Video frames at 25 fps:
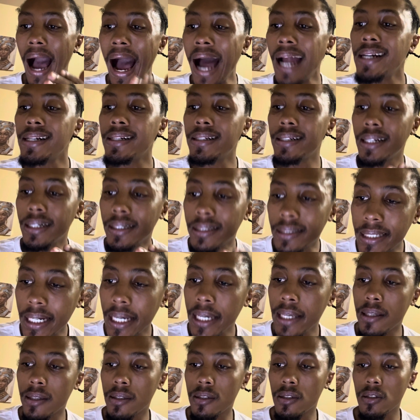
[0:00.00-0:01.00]

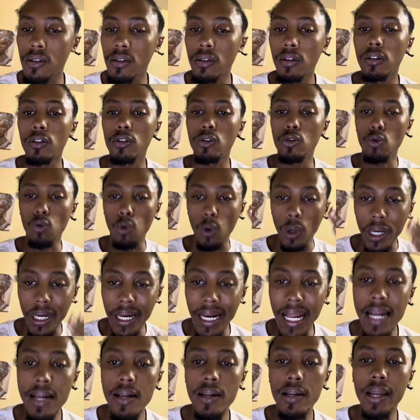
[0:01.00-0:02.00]
undertakes to
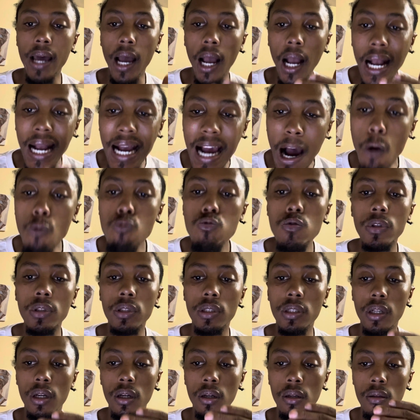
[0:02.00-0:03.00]
render
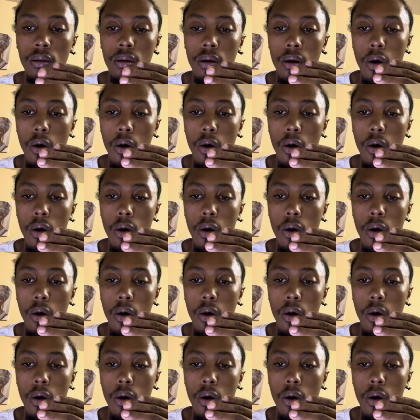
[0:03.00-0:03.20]
counter